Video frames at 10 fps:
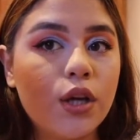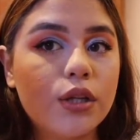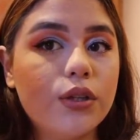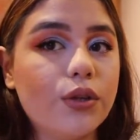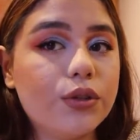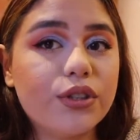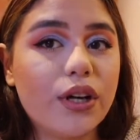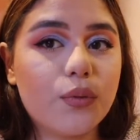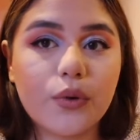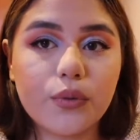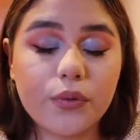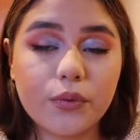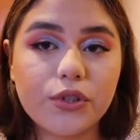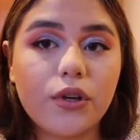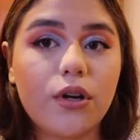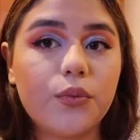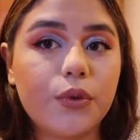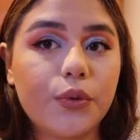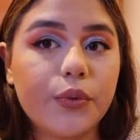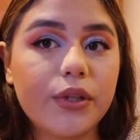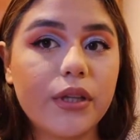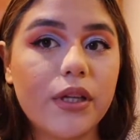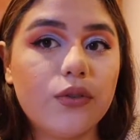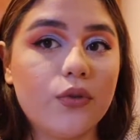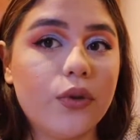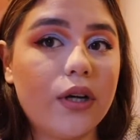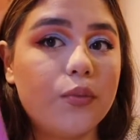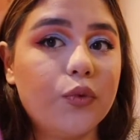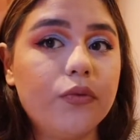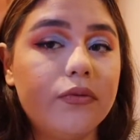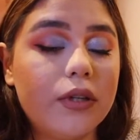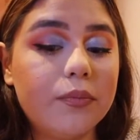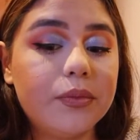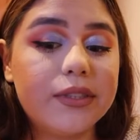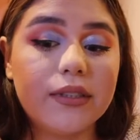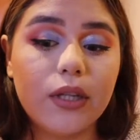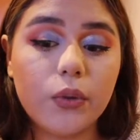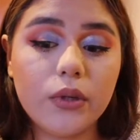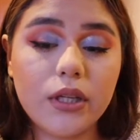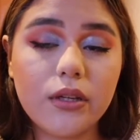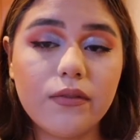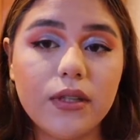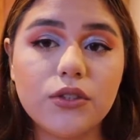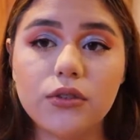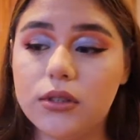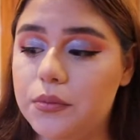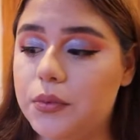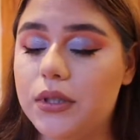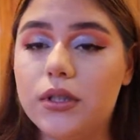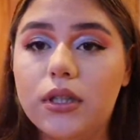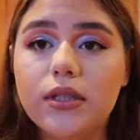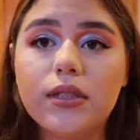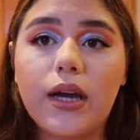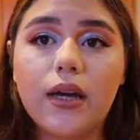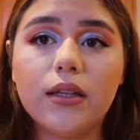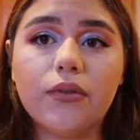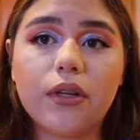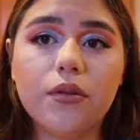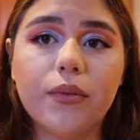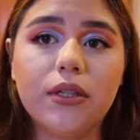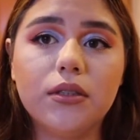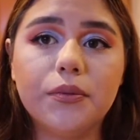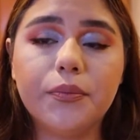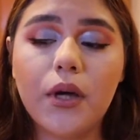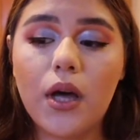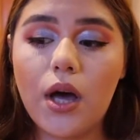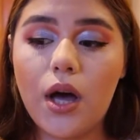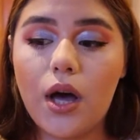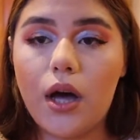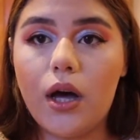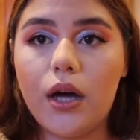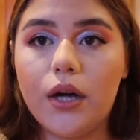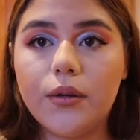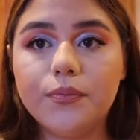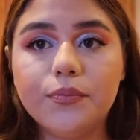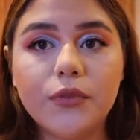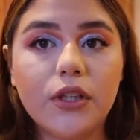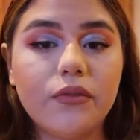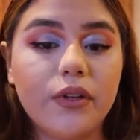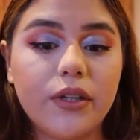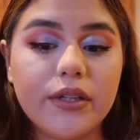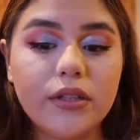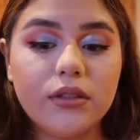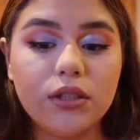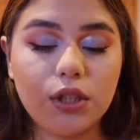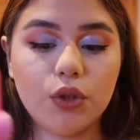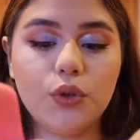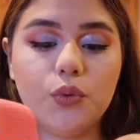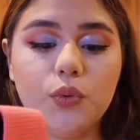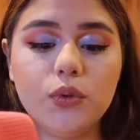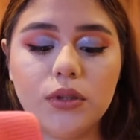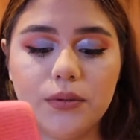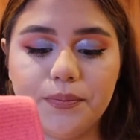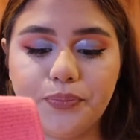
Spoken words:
you know, you gotta work with what you gotta work with, and you gotta move up slowly eventually. But these, I highly recommend them. They're very easy to use.